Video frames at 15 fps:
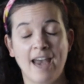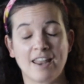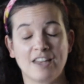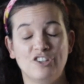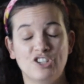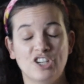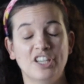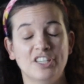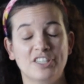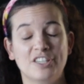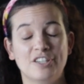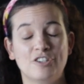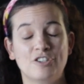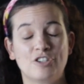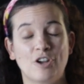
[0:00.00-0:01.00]
and I
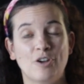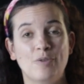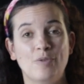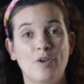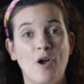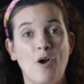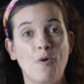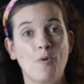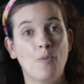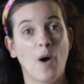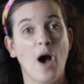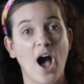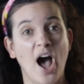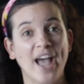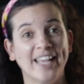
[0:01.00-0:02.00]
just don't know
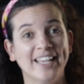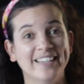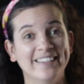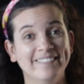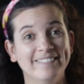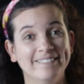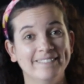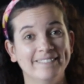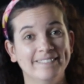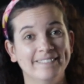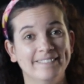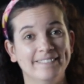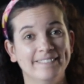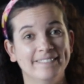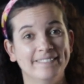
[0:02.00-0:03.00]
why.
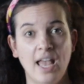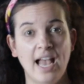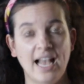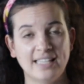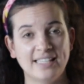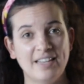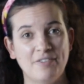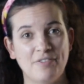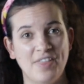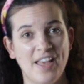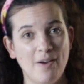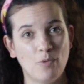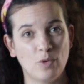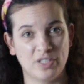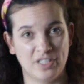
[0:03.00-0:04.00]
As if that